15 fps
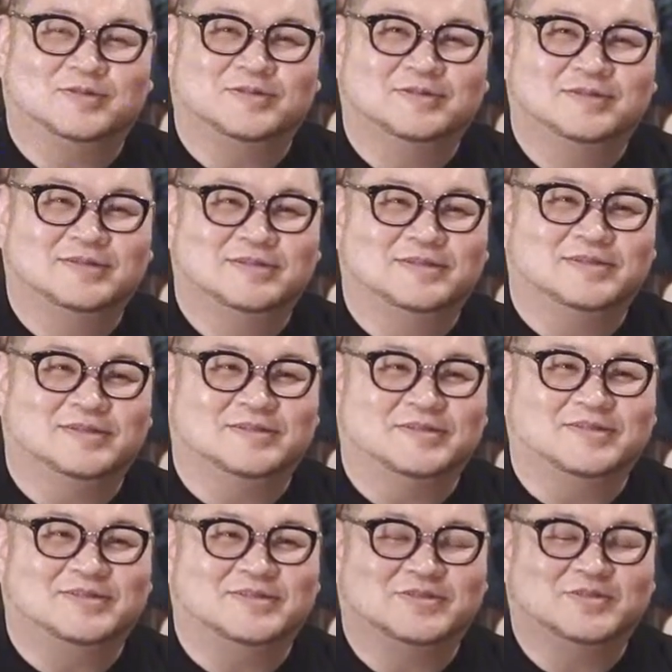heavy set,
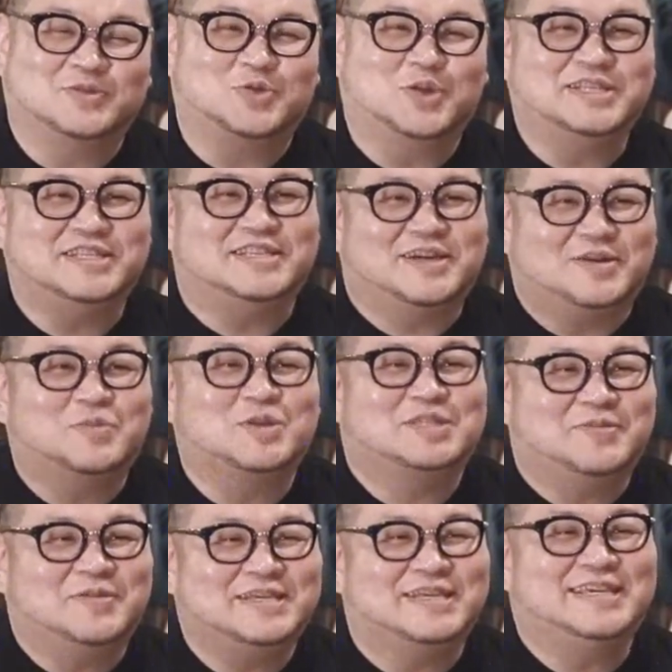that is
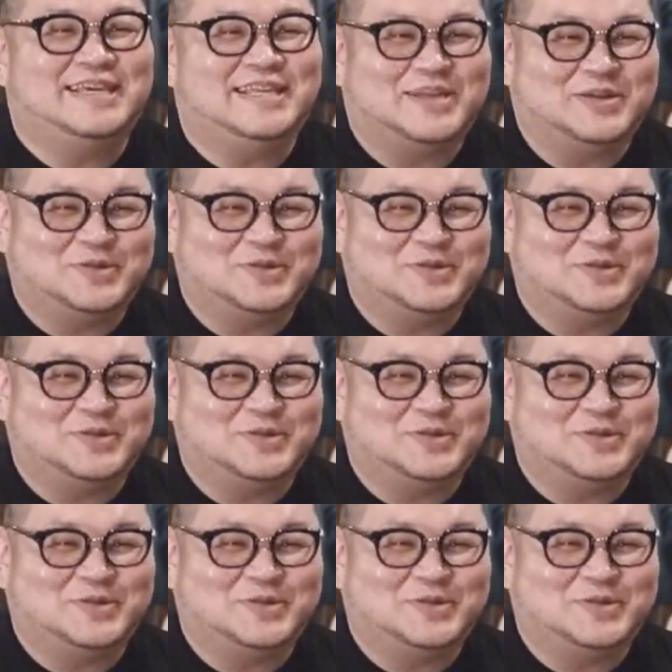fat.